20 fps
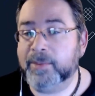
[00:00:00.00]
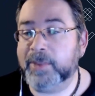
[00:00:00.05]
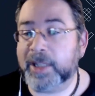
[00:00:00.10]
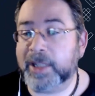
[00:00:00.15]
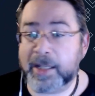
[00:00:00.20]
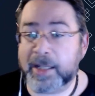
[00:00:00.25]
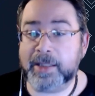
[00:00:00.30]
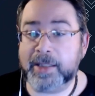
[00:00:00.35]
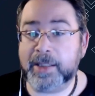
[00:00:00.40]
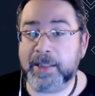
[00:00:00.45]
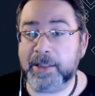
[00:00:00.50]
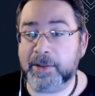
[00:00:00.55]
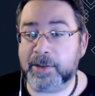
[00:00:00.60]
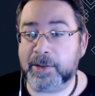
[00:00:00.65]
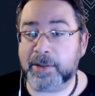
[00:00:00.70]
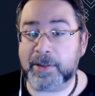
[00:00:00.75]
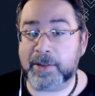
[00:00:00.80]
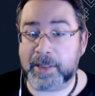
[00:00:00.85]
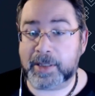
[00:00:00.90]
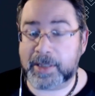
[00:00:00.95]
Because the
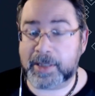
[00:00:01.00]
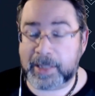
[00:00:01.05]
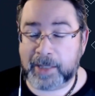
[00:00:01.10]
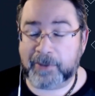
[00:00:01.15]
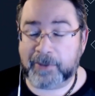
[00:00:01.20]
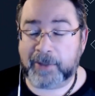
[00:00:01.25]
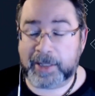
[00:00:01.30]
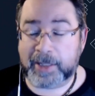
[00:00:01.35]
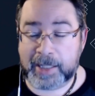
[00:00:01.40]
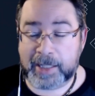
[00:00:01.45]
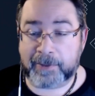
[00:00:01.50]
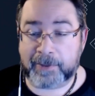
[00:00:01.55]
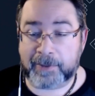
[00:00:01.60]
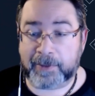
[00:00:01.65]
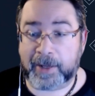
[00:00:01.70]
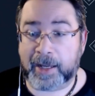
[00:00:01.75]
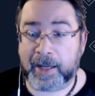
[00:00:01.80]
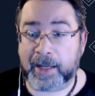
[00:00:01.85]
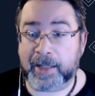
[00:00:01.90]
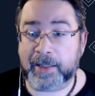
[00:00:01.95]
users
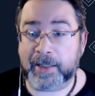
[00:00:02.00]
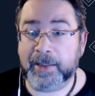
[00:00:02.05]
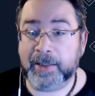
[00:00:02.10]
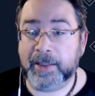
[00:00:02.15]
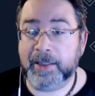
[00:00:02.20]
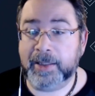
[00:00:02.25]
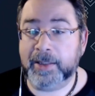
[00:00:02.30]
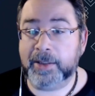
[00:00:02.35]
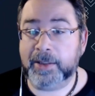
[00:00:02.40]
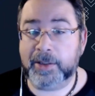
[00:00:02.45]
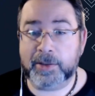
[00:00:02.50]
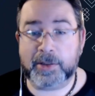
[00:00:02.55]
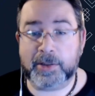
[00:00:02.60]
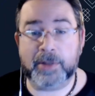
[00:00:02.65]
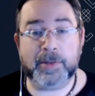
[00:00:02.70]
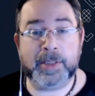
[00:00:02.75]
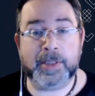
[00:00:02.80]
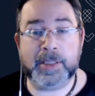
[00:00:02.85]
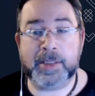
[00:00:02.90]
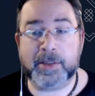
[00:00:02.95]
self-identify, you
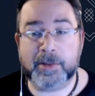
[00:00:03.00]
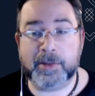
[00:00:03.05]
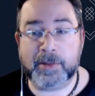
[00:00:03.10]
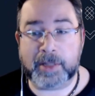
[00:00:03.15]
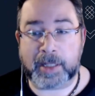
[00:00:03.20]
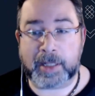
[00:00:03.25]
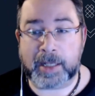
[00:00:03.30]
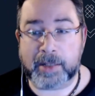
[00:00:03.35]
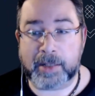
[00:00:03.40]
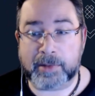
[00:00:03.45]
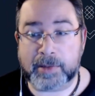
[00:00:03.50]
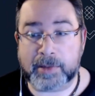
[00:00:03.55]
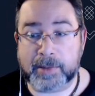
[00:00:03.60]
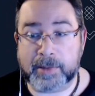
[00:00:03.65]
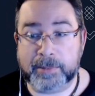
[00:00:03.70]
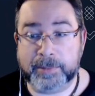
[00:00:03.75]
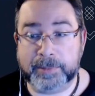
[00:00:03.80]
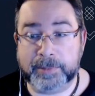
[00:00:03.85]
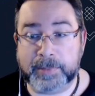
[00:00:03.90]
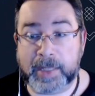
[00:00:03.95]
don't need student accounts.
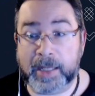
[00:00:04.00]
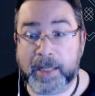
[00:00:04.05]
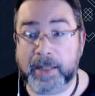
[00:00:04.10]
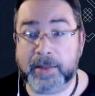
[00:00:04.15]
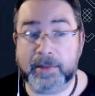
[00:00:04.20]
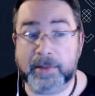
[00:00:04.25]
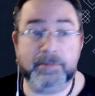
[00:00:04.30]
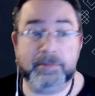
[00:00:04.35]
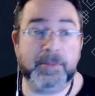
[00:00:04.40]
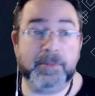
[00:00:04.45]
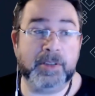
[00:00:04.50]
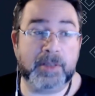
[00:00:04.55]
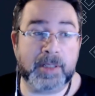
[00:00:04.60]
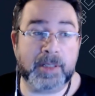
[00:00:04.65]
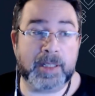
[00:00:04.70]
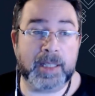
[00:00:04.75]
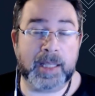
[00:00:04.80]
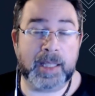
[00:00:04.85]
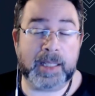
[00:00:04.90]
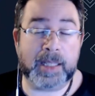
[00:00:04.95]
And you
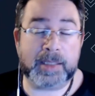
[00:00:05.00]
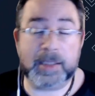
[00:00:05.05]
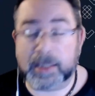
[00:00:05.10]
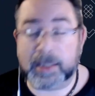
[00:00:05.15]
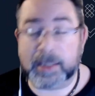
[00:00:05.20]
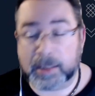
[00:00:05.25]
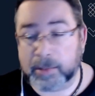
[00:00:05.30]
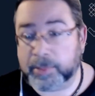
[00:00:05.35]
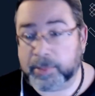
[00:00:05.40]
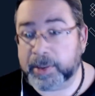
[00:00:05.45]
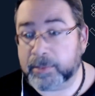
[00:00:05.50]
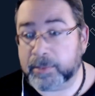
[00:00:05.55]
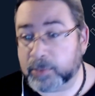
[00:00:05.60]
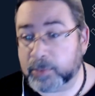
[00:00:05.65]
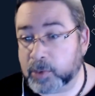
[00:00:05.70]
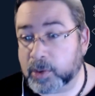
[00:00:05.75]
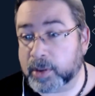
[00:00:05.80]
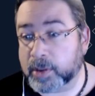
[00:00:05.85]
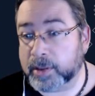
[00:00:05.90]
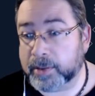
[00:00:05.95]
can collect a little bit
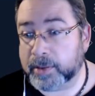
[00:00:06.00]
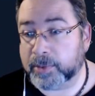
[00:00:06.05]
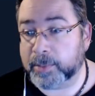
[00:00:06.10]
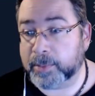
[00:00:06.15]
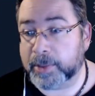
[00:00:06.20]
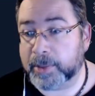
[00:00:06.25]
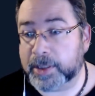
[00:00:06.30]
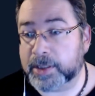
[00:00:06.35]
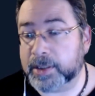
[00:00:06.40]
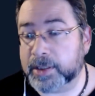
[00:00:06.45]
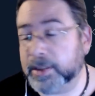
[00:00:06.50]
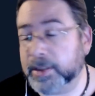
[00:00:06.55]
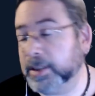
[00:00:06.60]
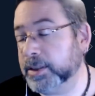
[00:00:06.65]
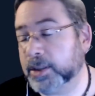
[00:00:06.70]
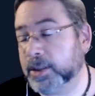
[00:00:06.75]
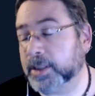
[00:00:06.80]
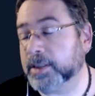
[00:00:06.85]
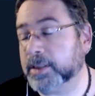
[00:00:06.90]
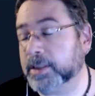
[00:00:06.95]
more information than
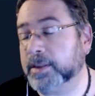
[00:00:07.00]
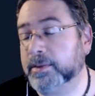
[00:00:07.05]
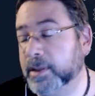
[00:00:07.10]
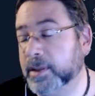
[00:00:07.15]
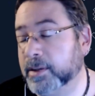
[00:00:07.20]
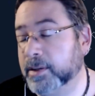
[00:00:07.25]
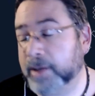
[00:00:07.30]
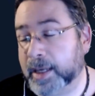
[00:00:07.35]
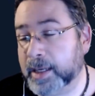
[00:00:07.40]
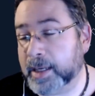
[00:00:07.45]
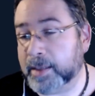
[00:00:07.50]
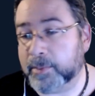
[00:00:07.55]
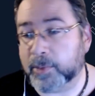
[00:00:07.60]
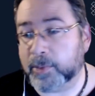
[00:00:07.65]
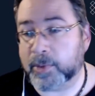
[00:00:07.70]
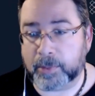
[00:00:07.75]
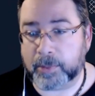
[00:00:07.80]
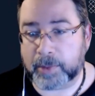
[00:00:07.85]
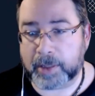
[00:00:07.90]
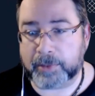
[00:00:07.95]
just their name
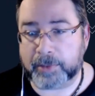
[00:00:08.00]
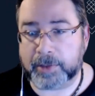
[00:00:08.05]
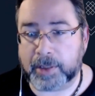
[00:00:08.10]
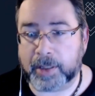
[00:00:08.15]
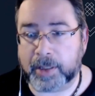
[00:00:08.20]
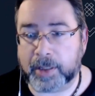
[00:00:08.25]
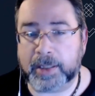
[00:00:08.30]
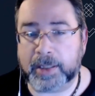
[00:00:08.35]
or whatever